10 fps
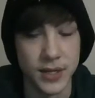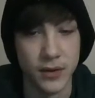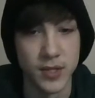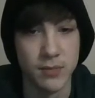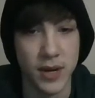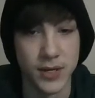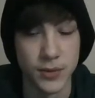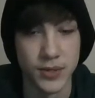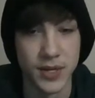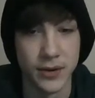It's a
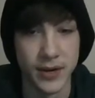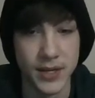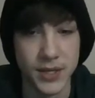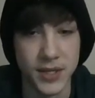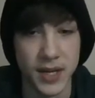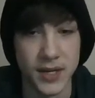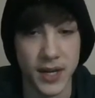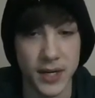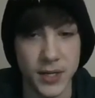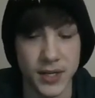puzzle series. You got
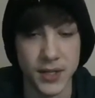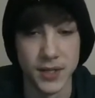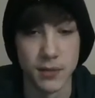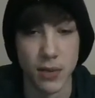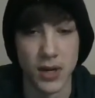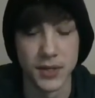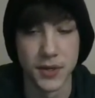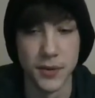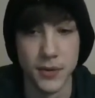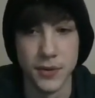dungeons,
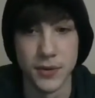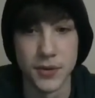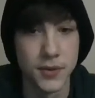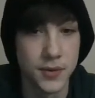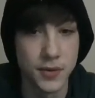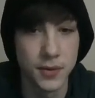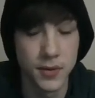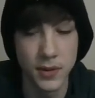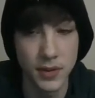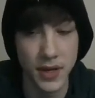monsters,
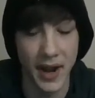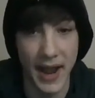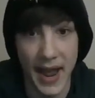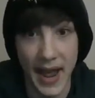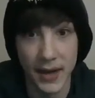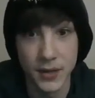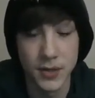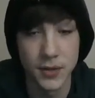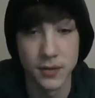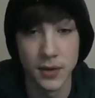got a hat.
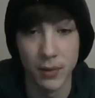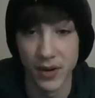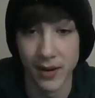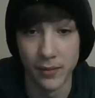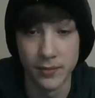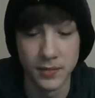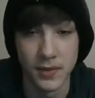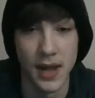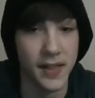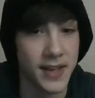
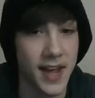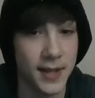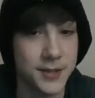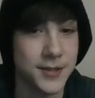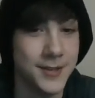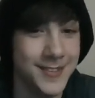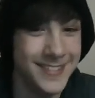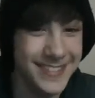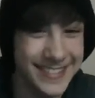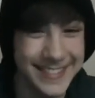I like hats,
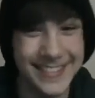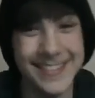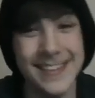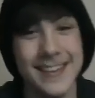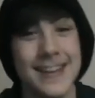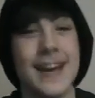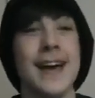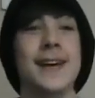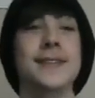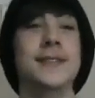
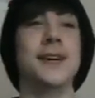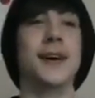and